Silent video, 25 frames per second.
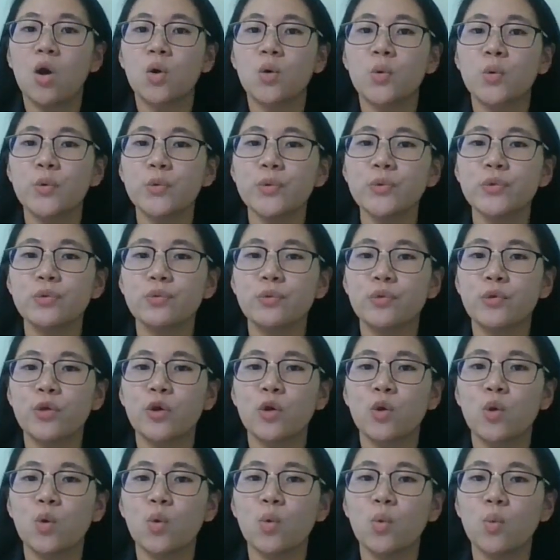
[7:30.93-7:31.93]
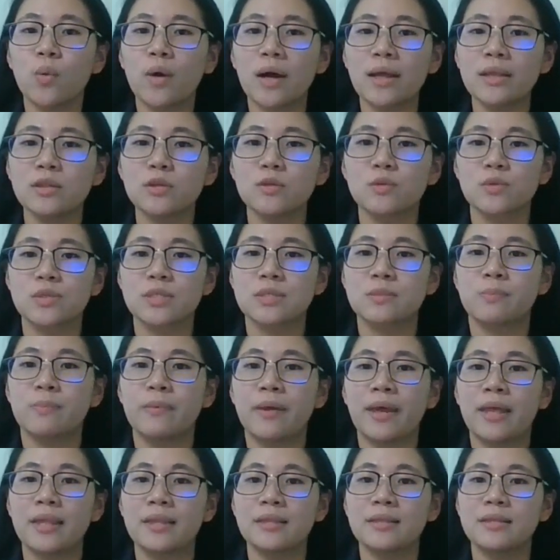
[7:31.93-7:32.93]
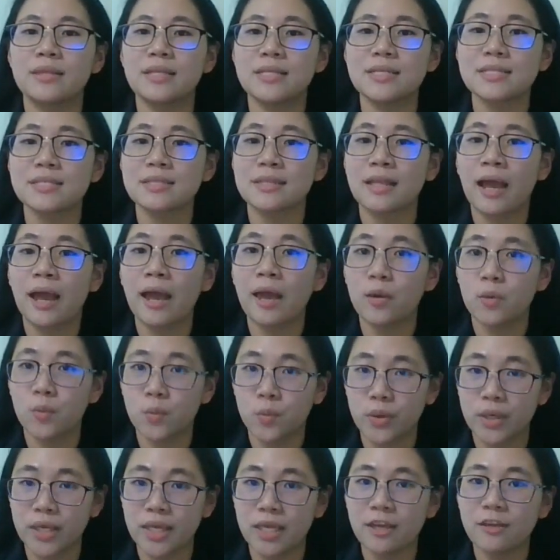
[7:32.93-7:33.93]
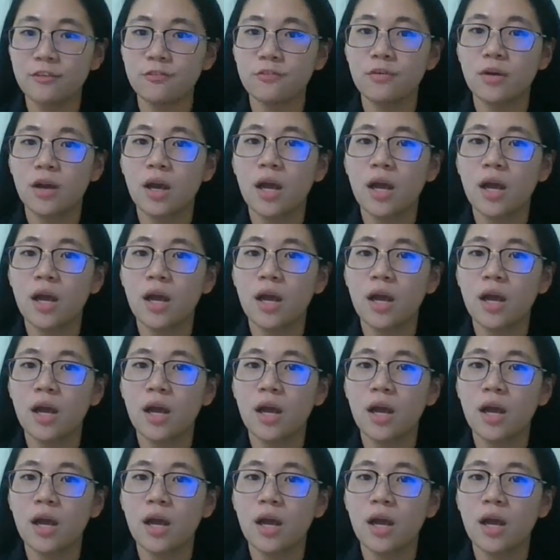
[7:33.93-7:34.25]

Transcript: Who do you want to spend this time with?